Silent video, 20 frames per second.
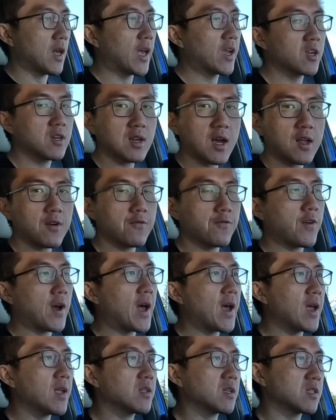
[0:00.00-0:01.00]
I could not
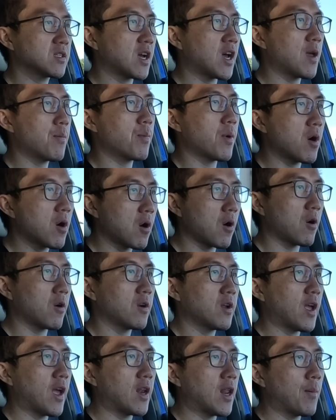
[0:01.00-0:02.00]
find a Type
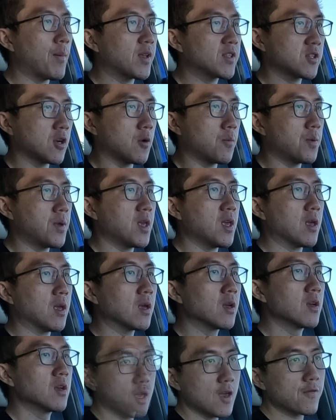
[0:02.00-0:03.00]
R at
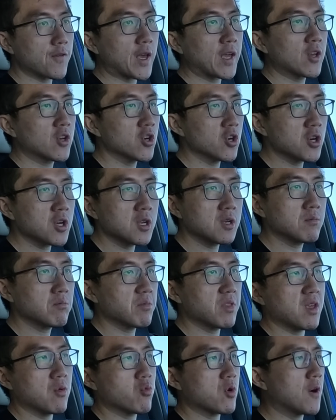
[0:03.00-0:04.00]
MSRP. If I
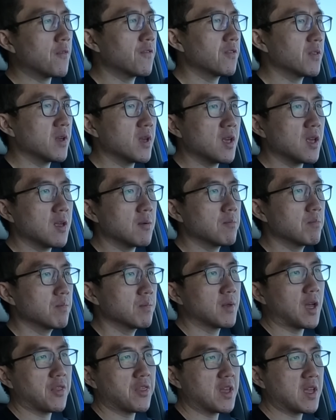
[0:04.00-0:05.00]
could, the roughly,
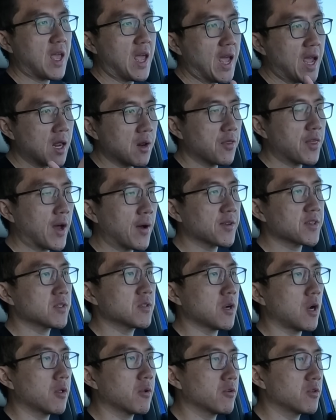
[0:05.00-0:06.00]
I think,
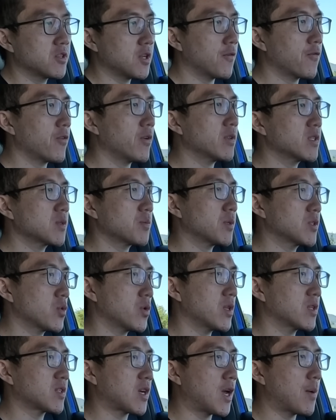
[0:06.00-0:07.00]
$8,000 difference
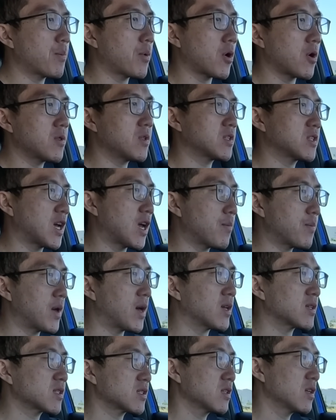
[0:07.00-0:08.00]
between the Type R and the Type
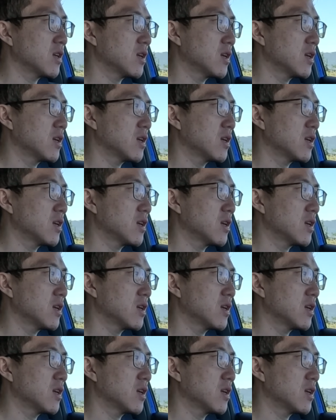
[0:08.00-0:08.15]
S,